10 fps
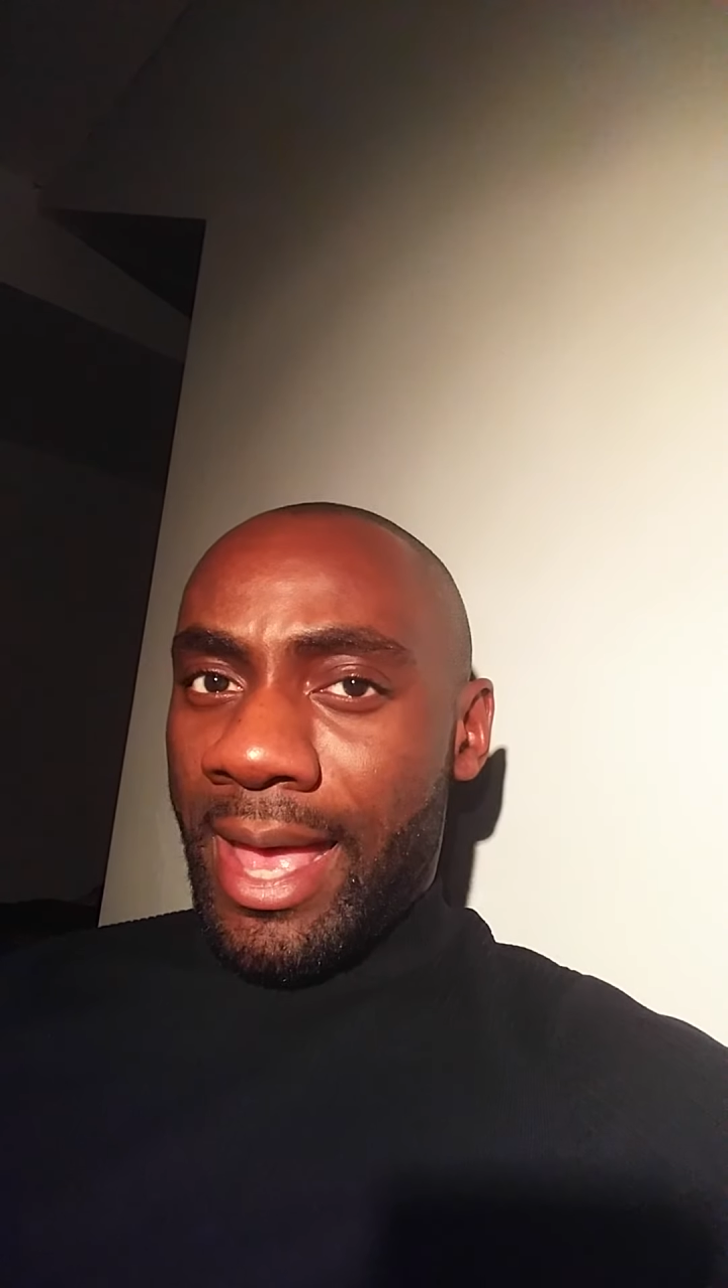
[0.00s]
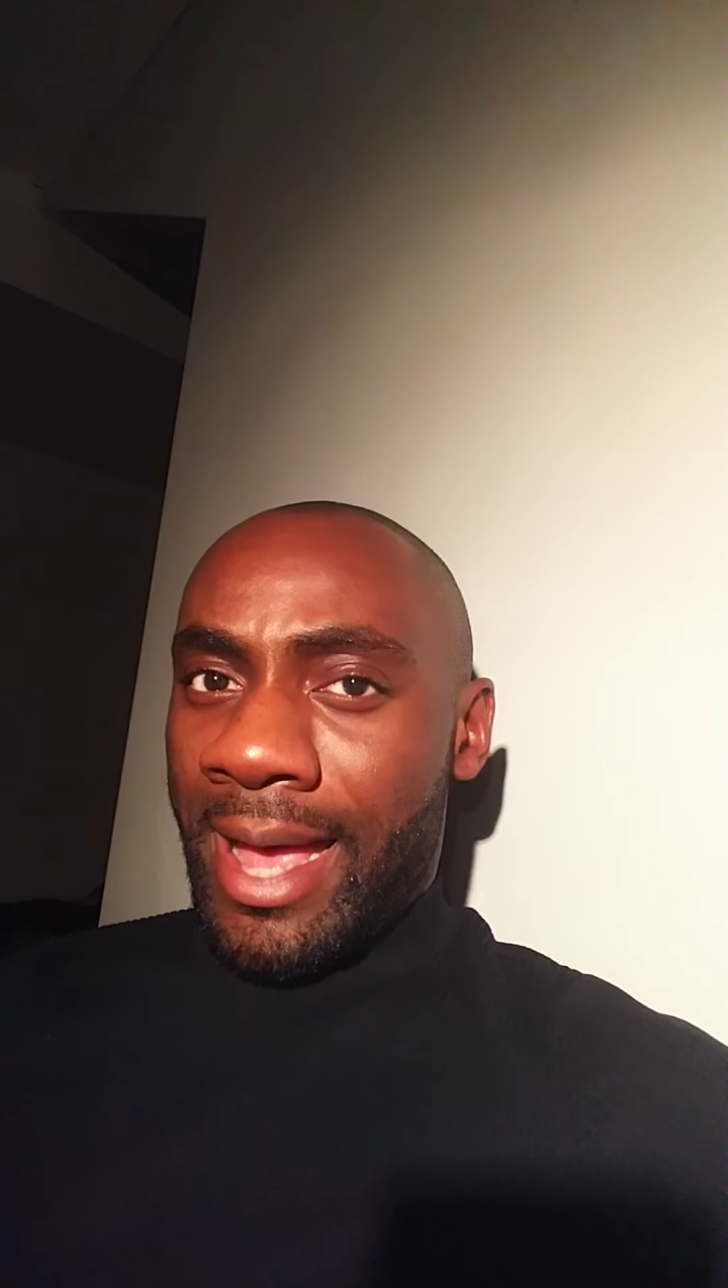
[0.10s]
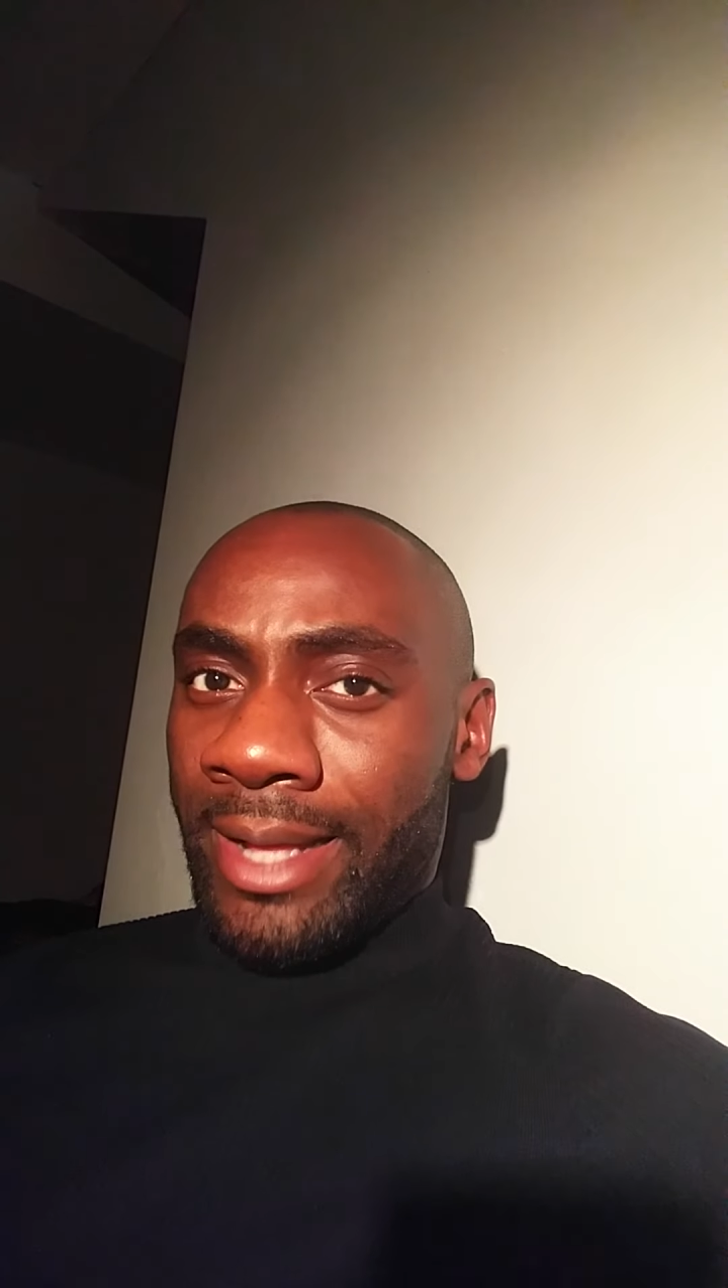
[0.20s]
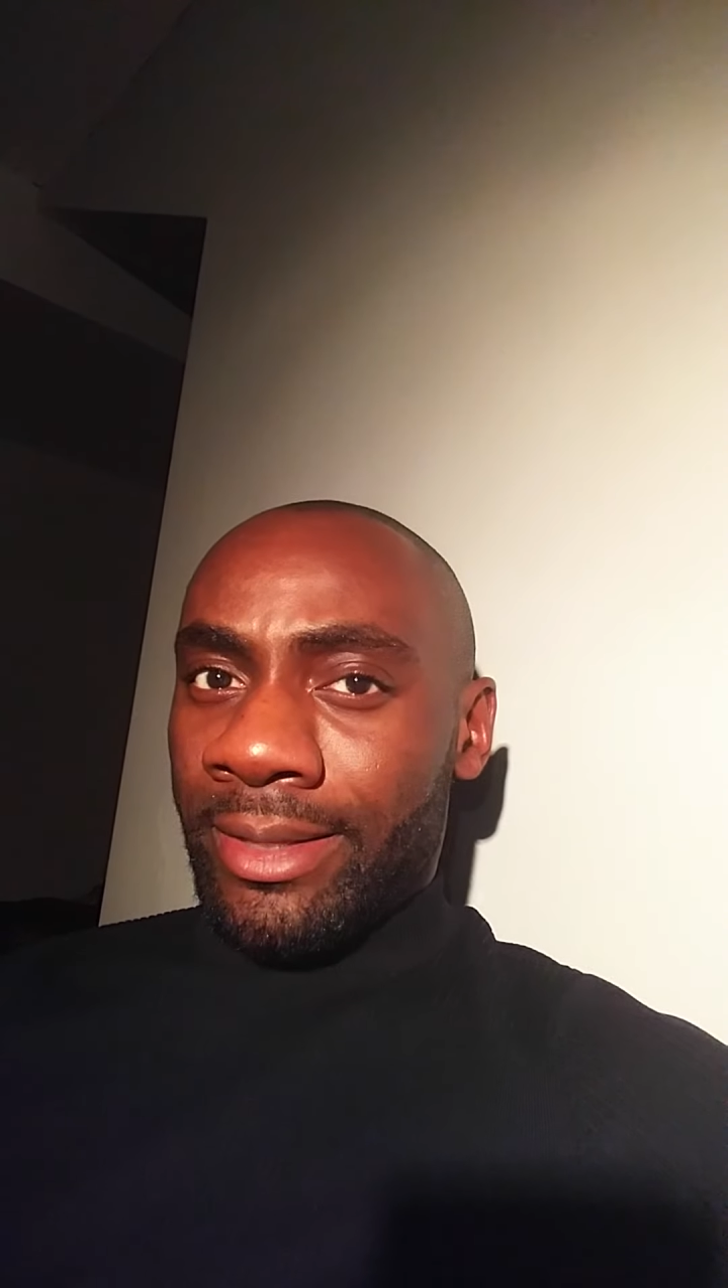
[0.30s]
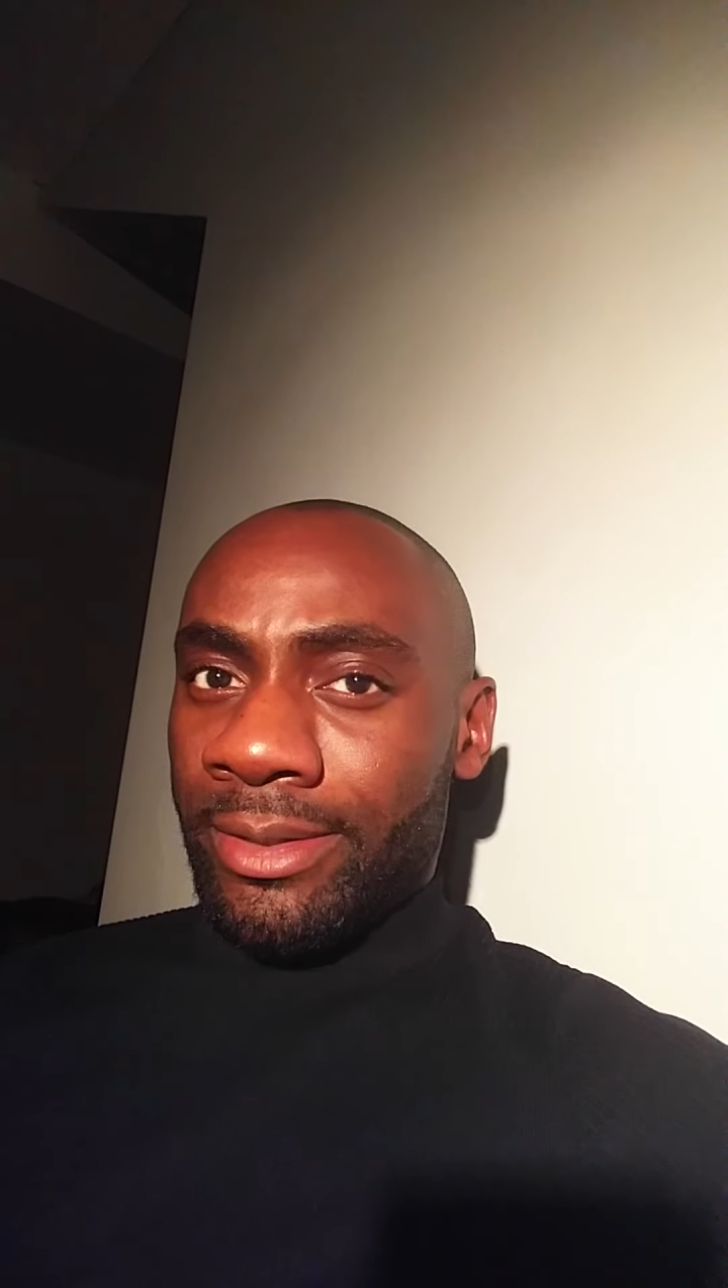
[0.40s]

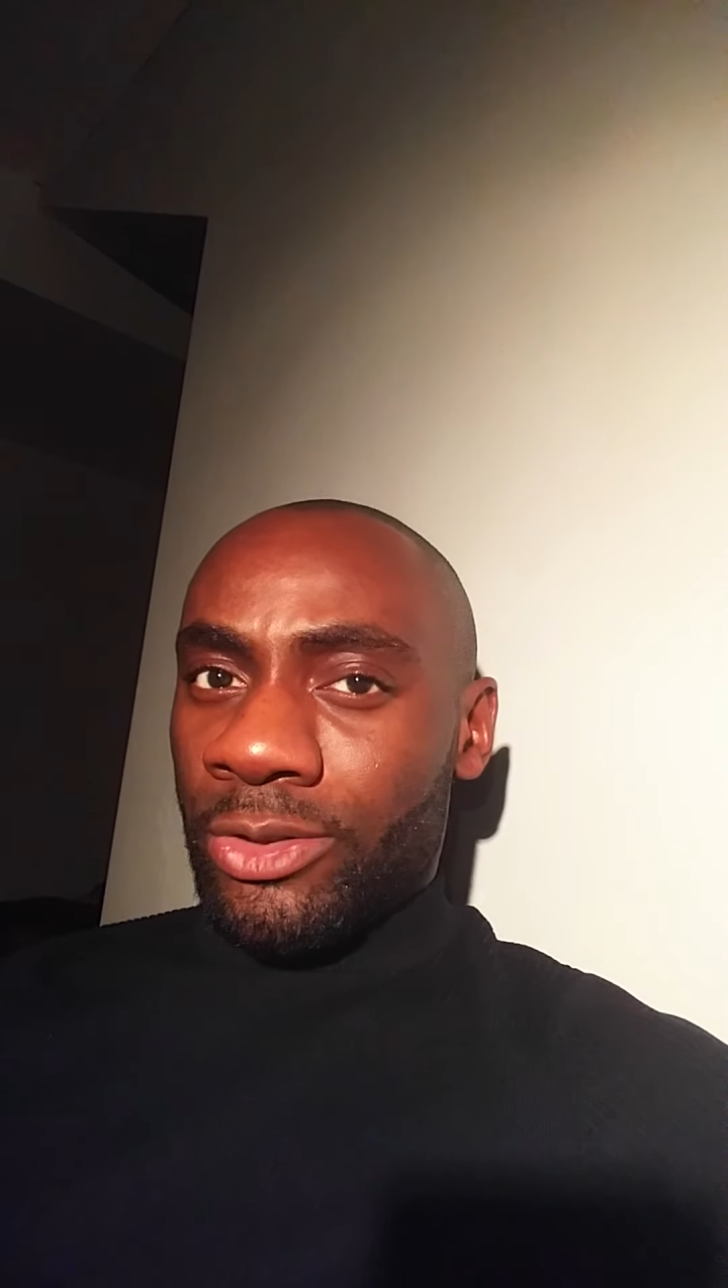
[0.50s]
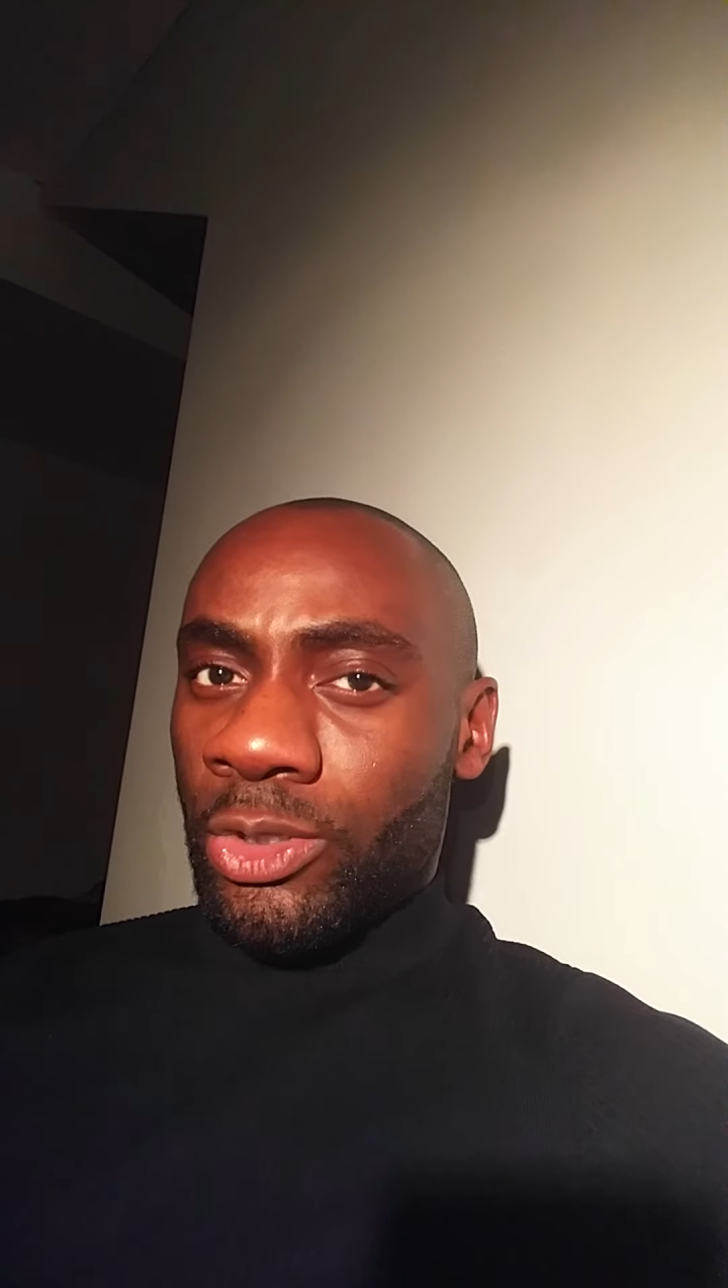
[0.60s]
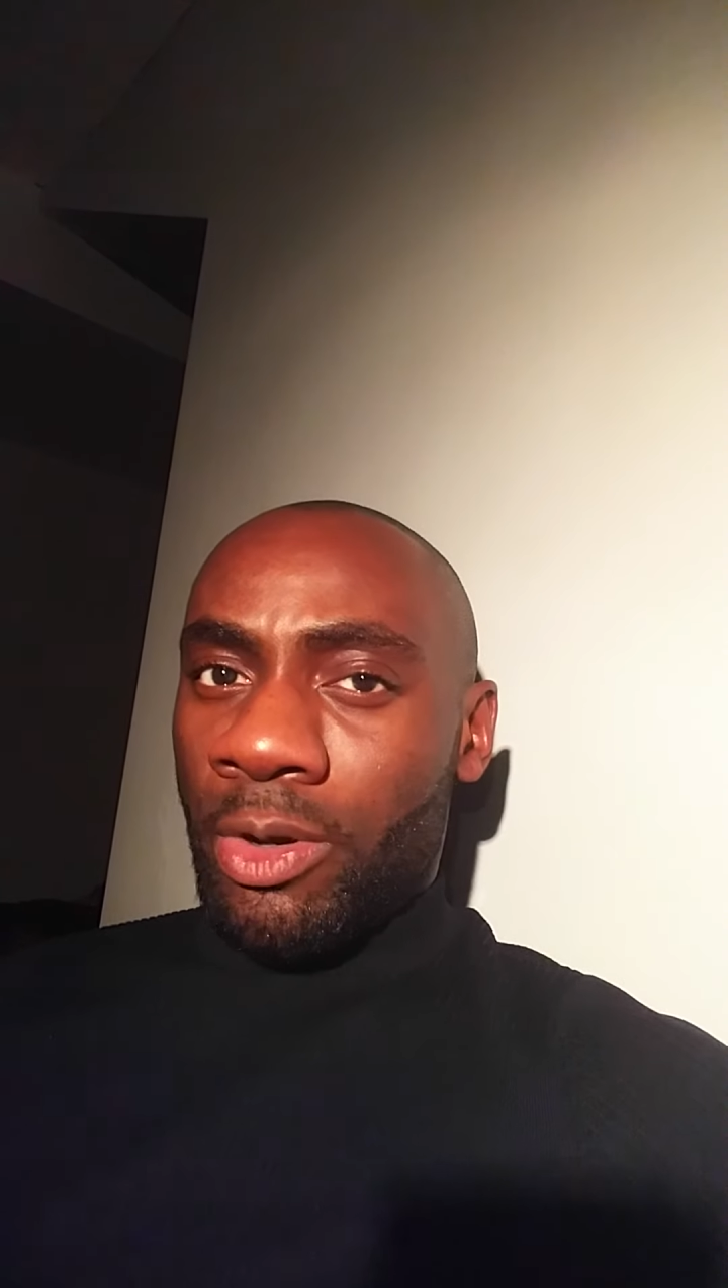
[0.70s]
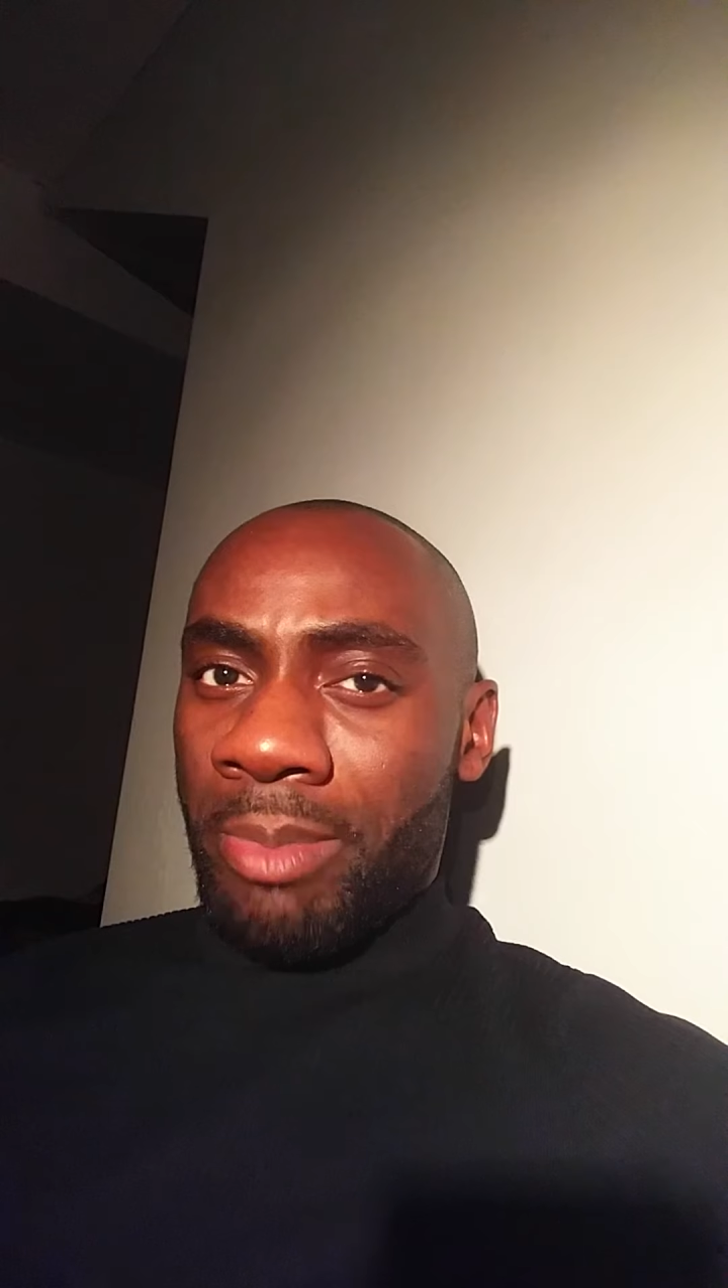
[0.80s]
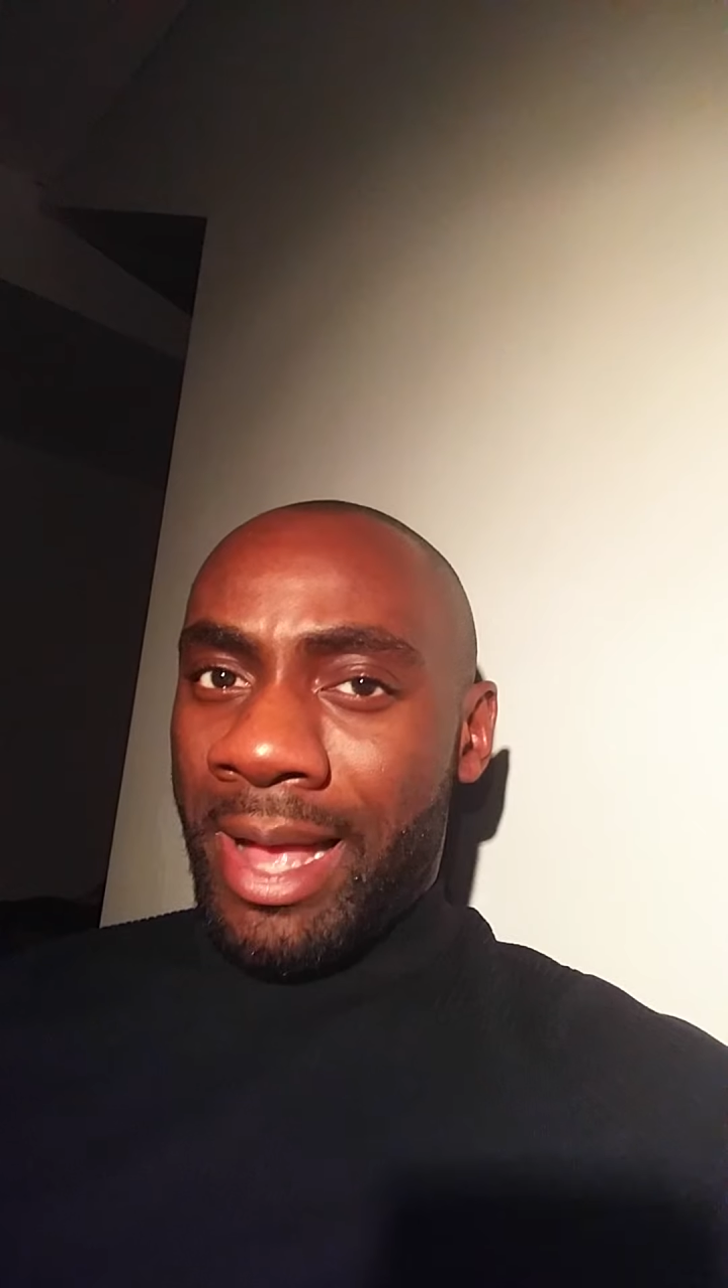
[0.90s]
and during my